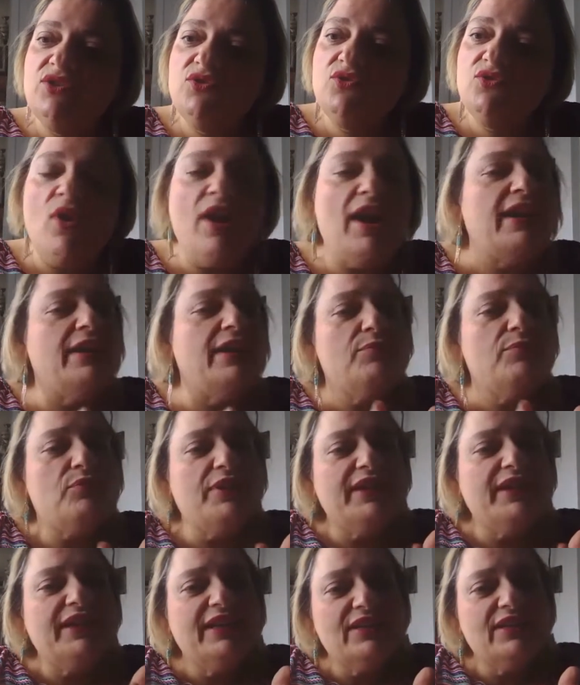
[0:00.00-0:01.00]
try to
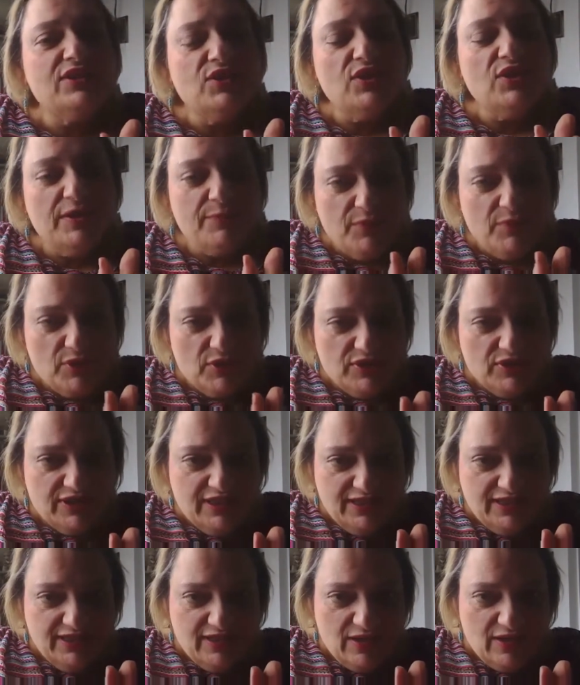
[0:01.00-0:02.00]
bring it to the
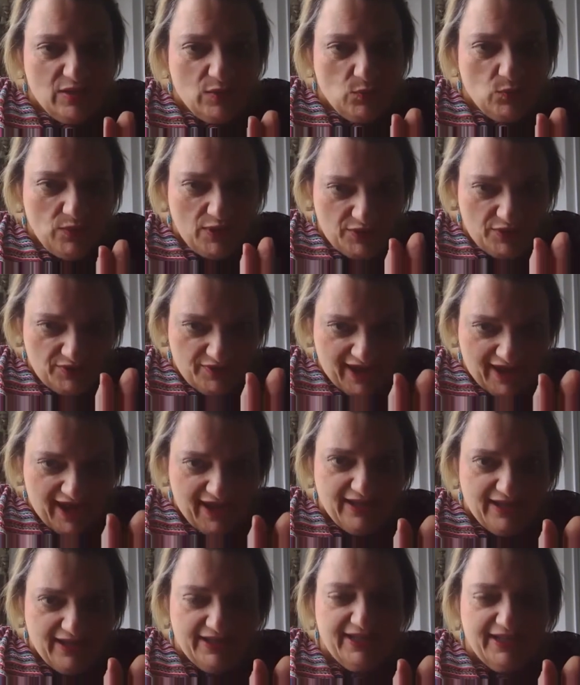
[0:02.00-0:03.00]
person where they're at
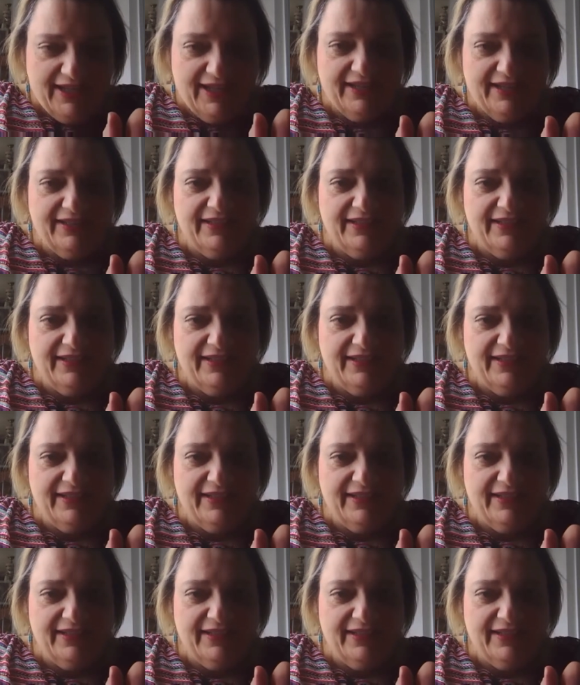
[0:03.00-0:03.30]
again